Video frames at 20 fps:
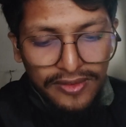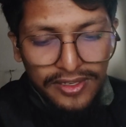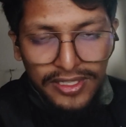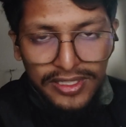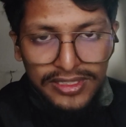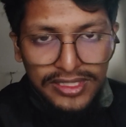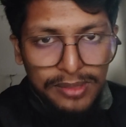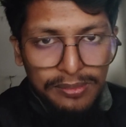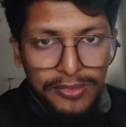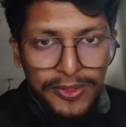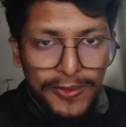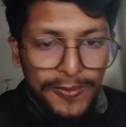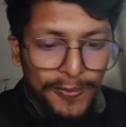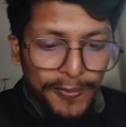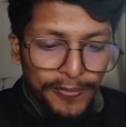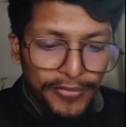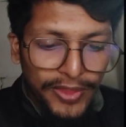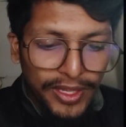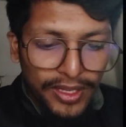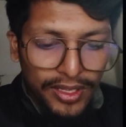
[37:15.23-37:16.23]
So
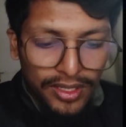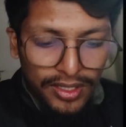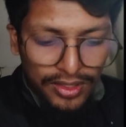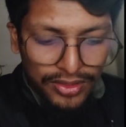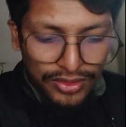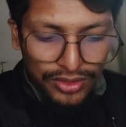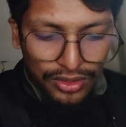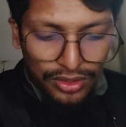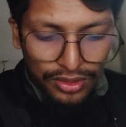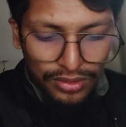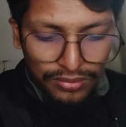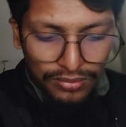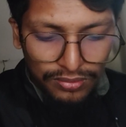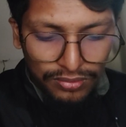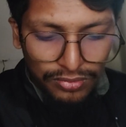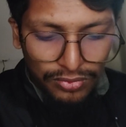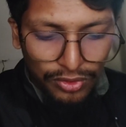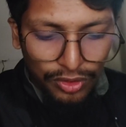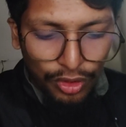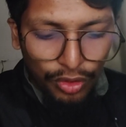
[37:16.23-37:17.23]
overfitting
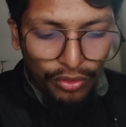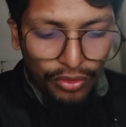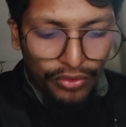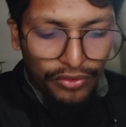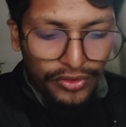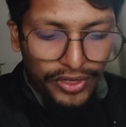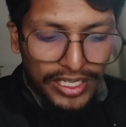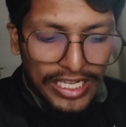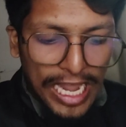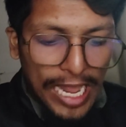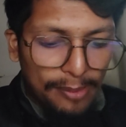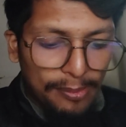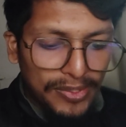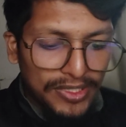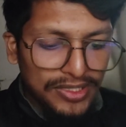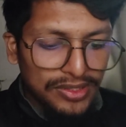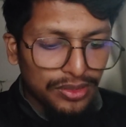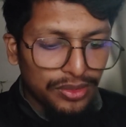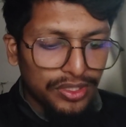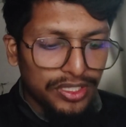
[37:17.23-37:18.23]
happens when the model is
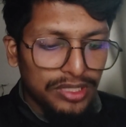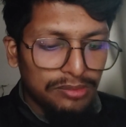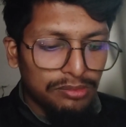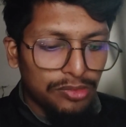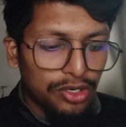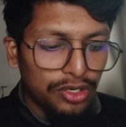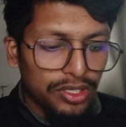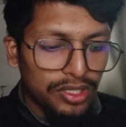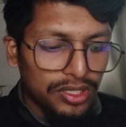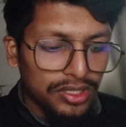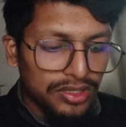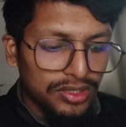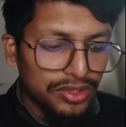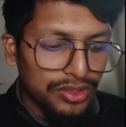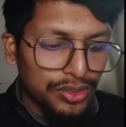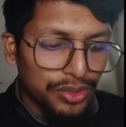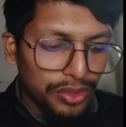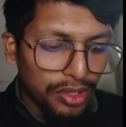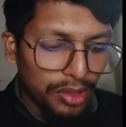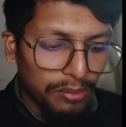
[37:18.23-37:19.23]
too complex
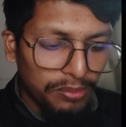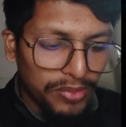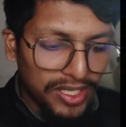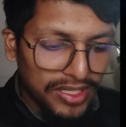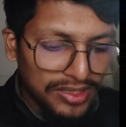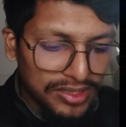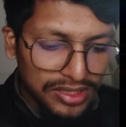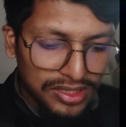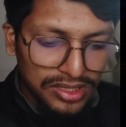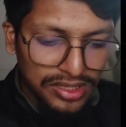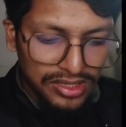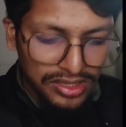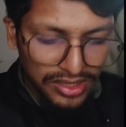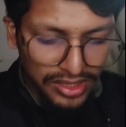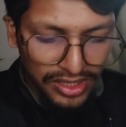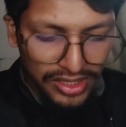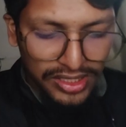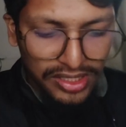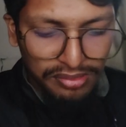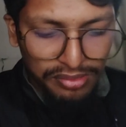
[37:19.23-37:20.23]
relative to the
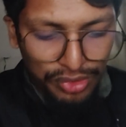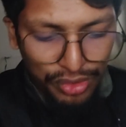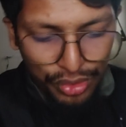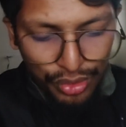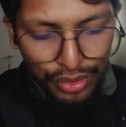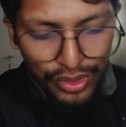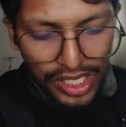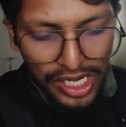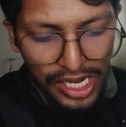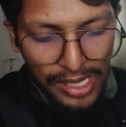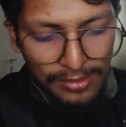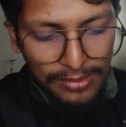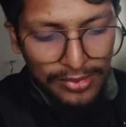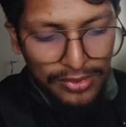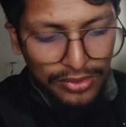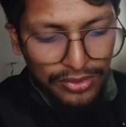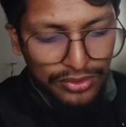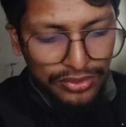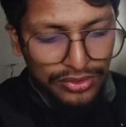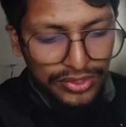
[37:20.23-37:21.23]
amount and
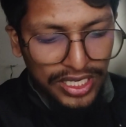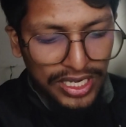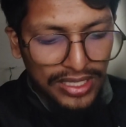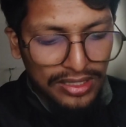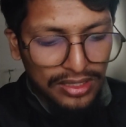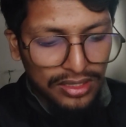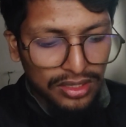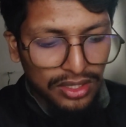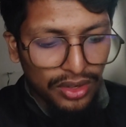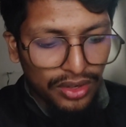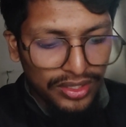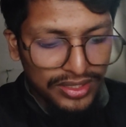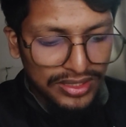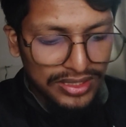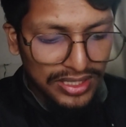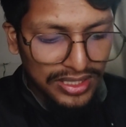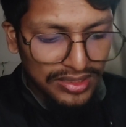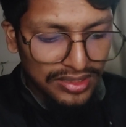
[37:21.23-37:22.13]
noisiness of the training data.